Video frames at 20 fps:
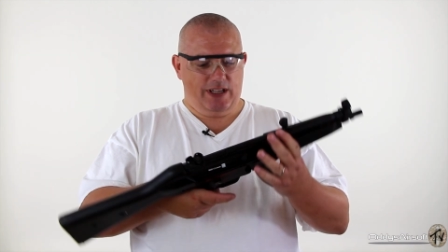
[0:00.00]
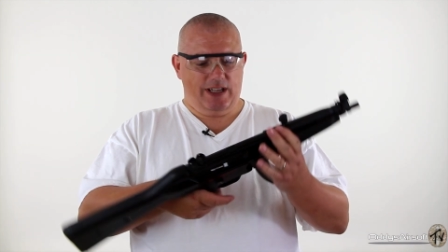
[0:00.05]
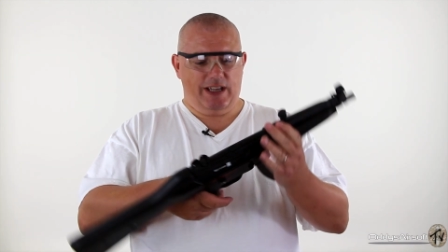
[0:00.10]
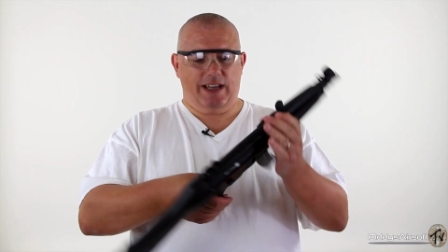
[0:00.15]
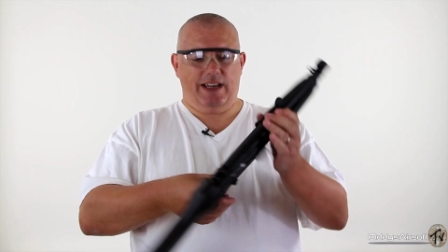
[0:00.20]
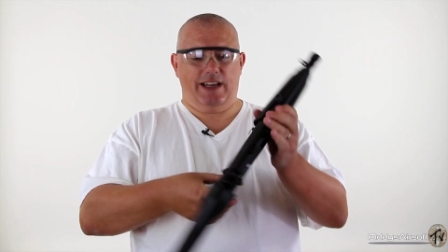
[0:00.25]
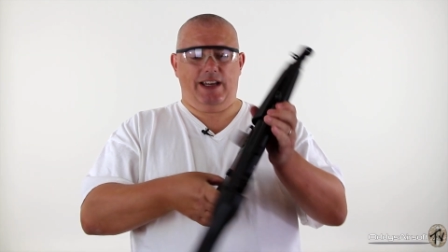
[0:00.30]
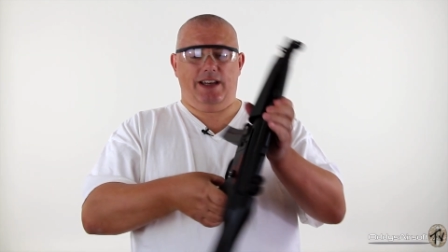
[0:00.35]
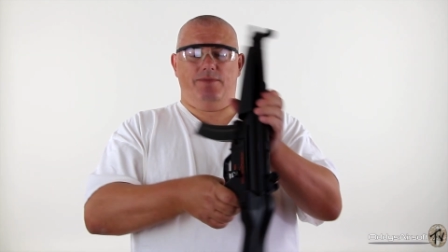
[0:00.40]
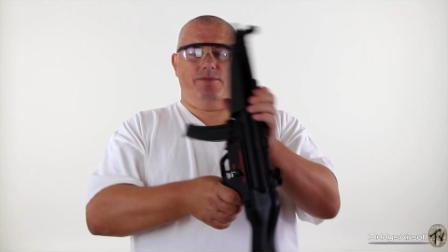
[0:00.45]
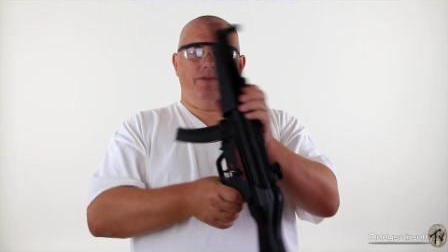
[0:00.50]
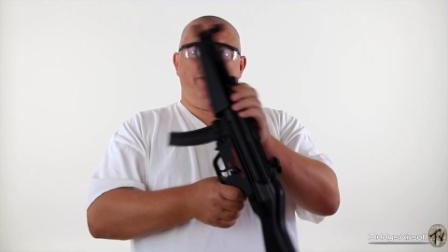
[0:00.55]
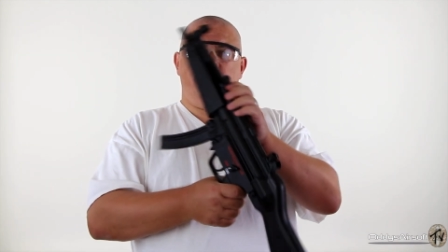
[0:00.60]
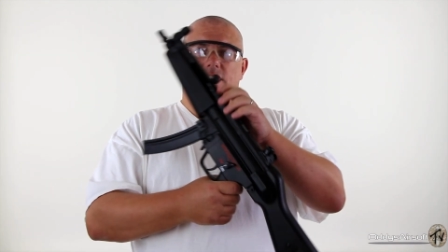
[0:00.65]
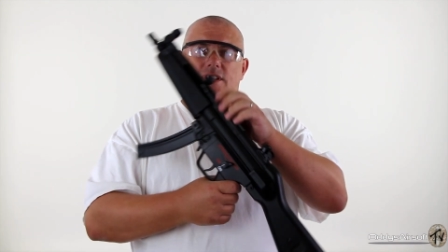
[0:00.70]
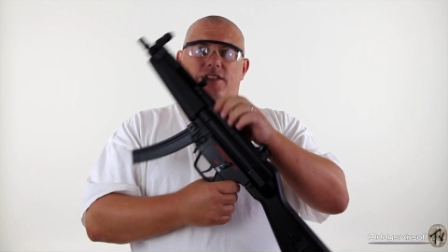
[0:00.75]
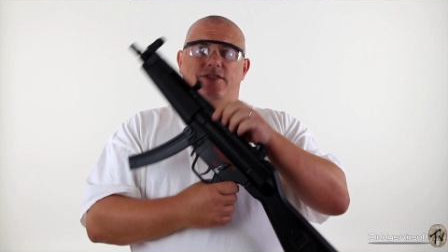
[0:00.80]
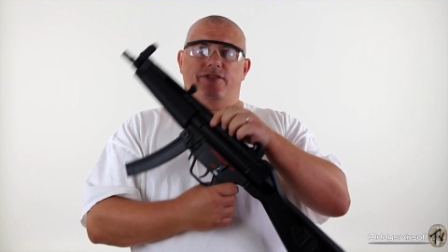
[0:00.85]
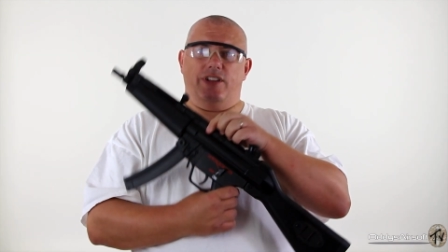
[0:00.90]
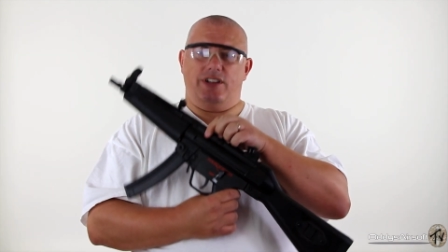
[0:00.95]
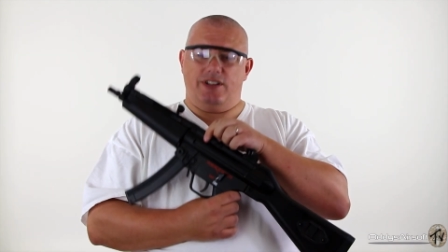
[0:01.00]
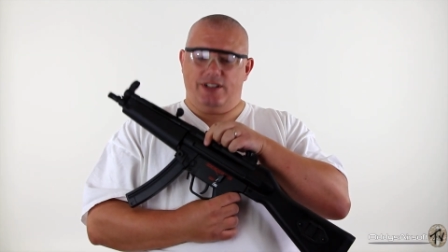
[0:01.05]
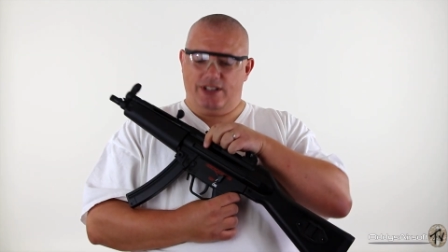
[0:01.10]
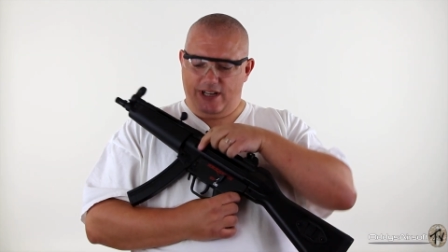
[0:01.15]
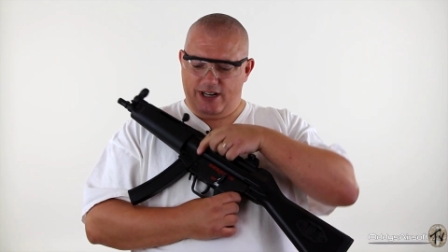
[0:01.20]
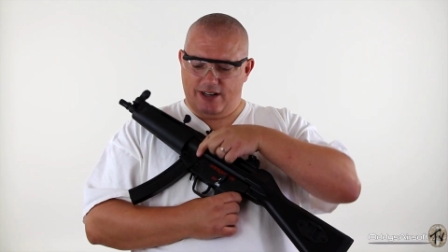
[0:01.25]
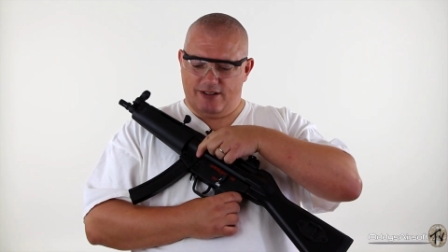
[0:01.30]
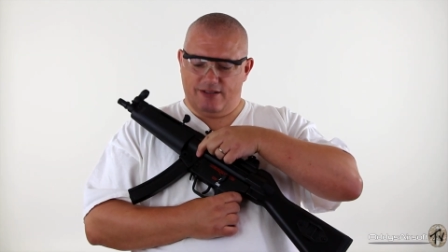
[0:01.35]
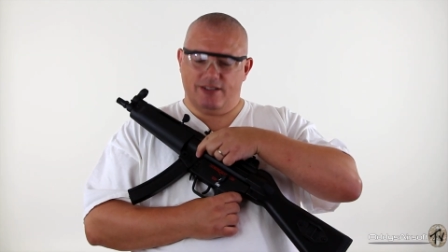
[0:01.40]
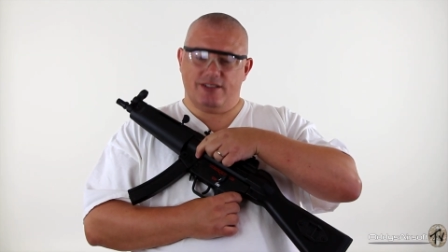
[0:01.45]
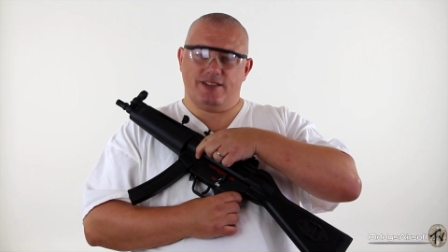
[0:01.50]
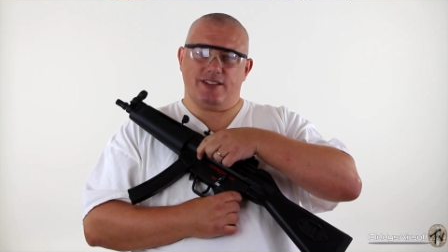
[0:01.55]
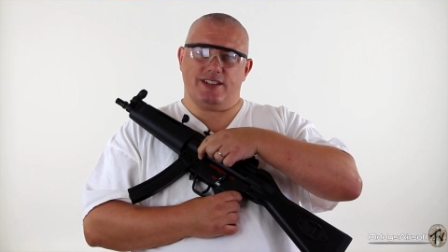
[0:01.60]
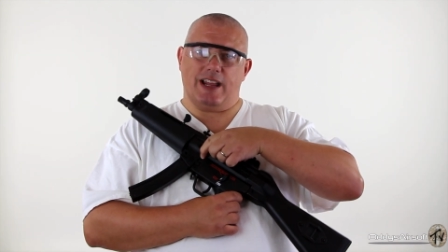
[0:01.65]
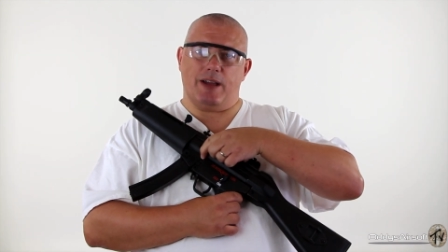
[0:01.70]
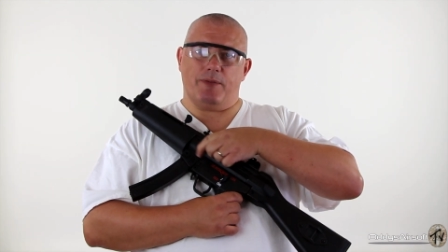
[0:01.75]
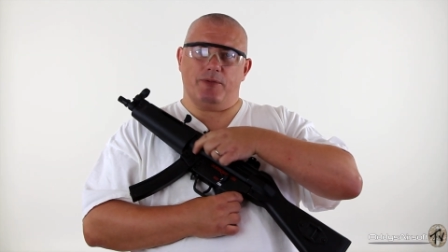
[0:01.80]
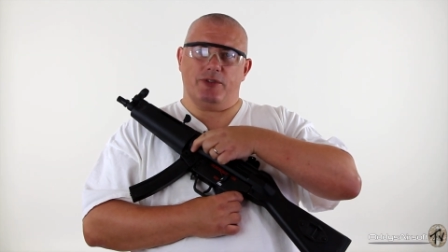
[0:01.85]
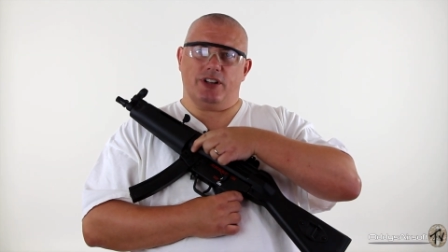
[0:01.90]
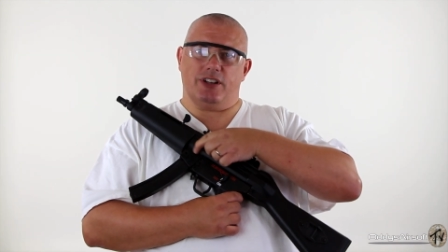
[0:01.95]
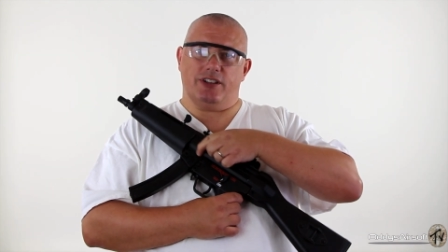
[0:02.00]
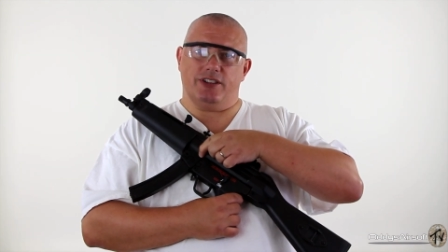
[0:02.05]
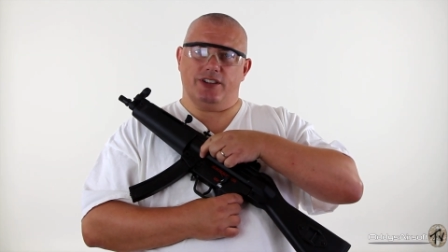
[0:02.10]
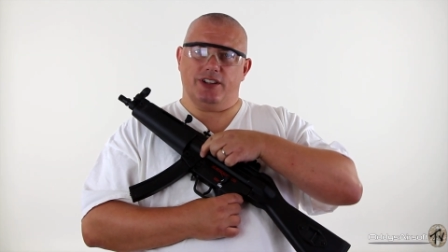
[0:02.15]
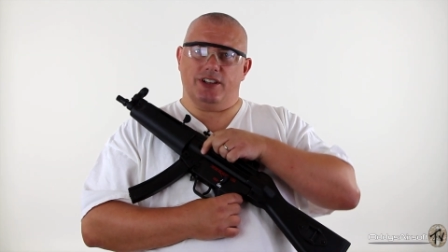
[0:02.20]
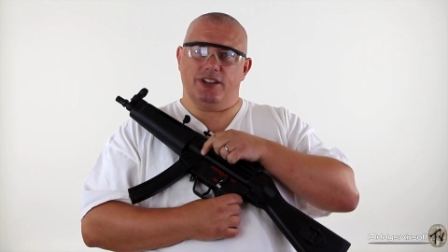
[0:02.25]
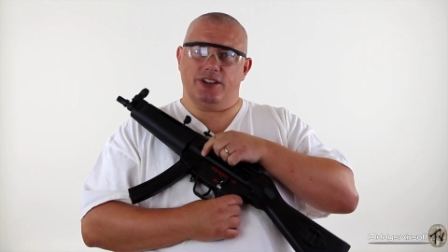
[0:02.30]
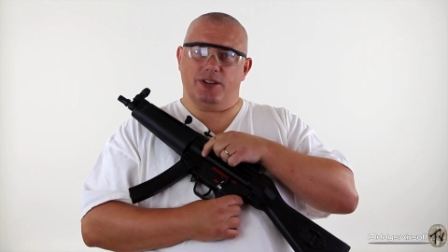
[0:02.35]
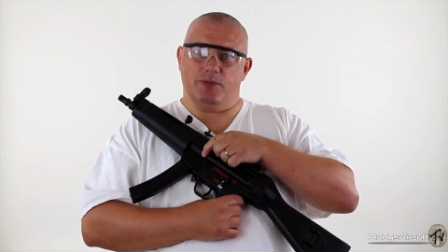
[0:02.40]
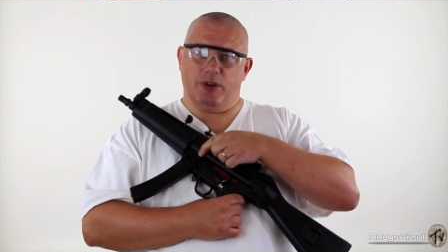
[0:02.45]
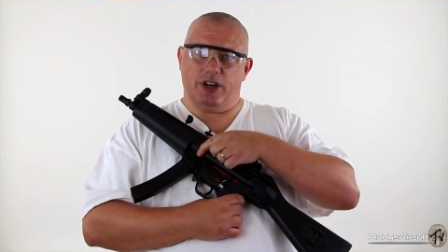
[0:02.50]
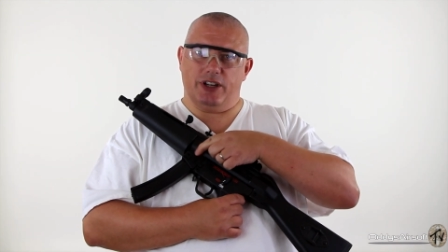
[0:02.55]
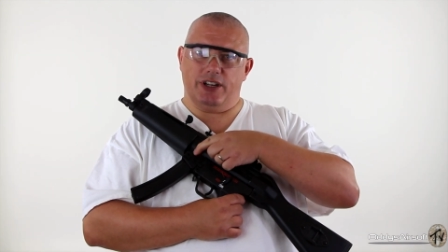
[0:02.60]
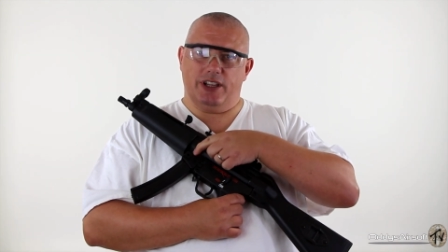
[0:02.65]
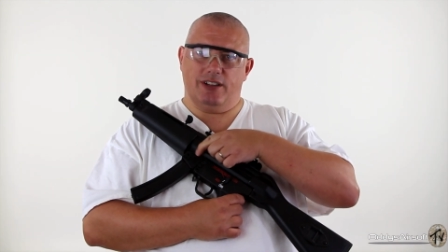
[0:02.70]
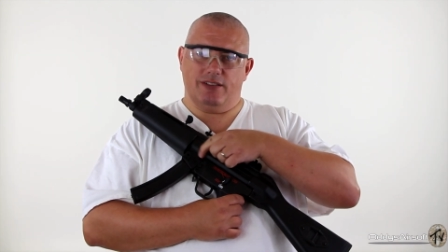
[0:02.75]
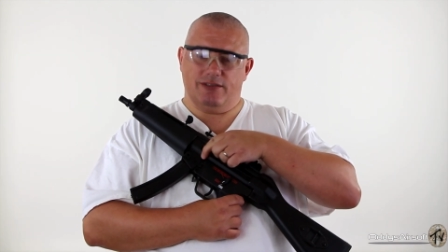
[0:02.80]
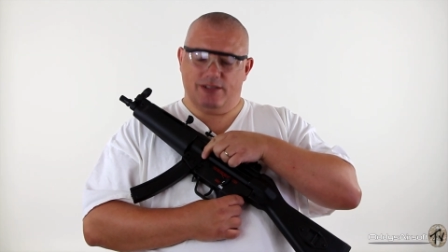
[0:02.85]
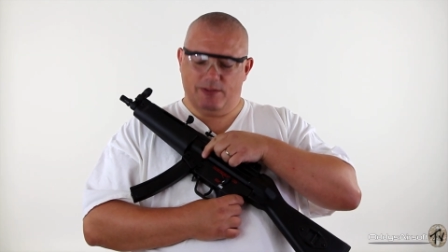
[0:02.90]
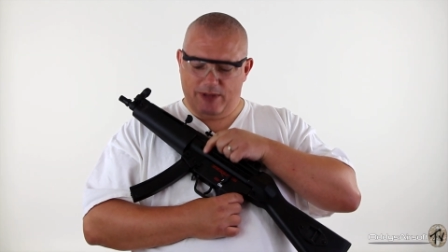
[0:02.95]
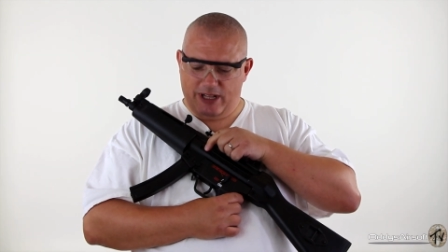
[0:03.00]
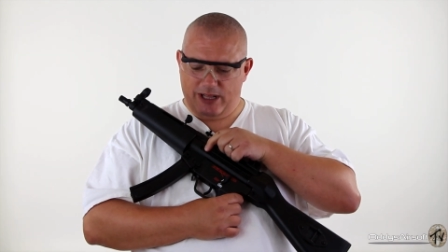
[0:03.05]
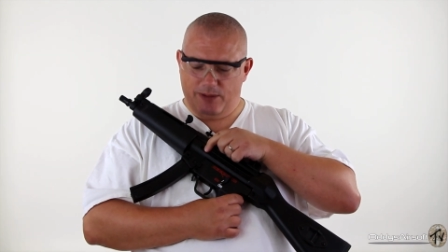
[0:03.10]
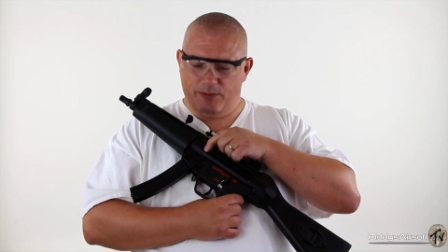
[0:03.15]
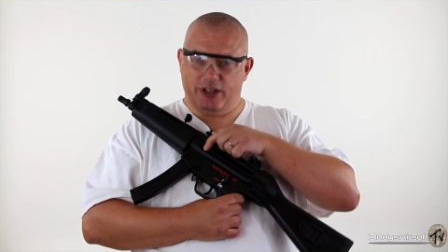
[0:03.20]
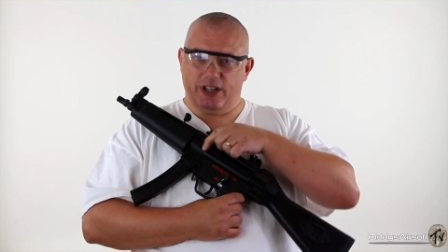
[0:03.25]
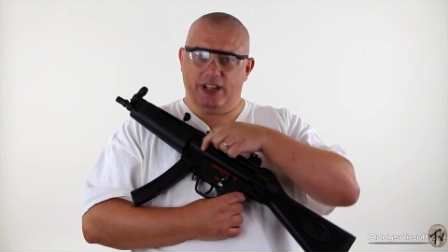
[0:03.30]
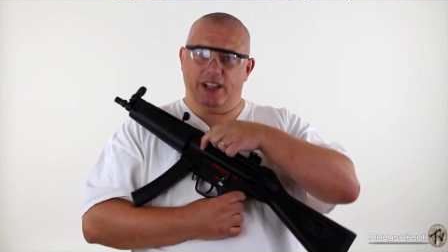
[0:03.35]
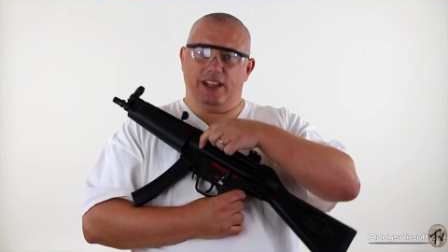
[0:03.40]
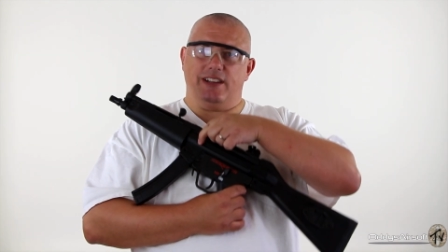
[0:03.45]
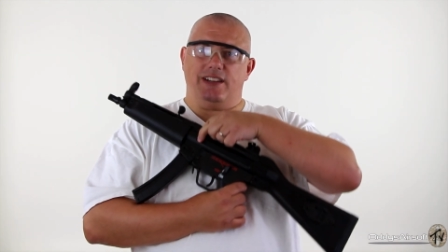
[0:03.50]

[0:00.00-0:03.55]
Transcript: um, nice feature there, stamped on the, the body, the metal body.